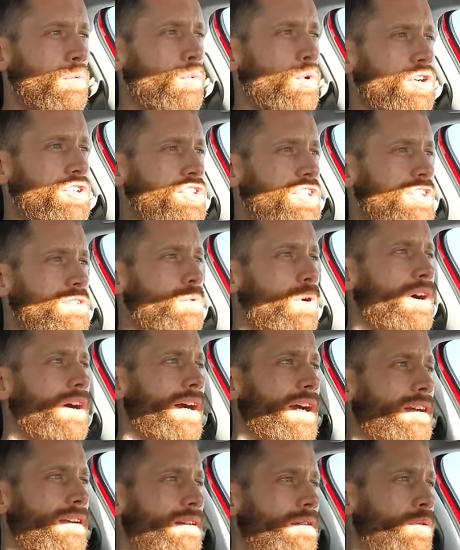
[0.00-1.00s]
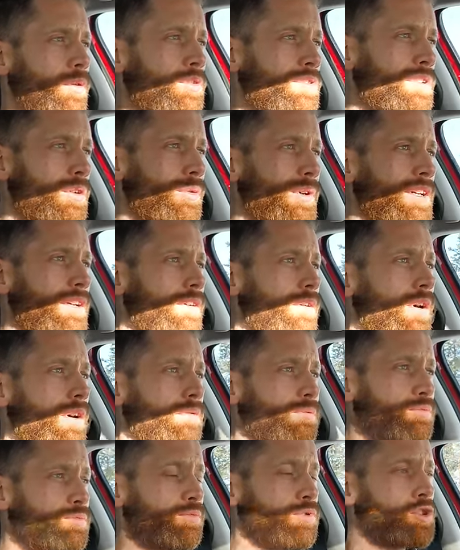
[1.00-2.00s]
wash is wide. Also when you're
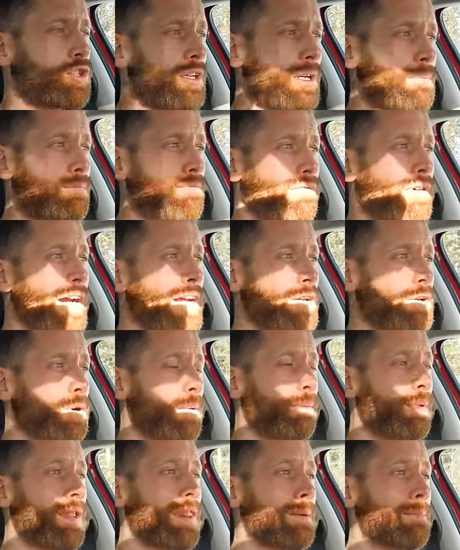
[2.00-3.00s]
trying to brake or put the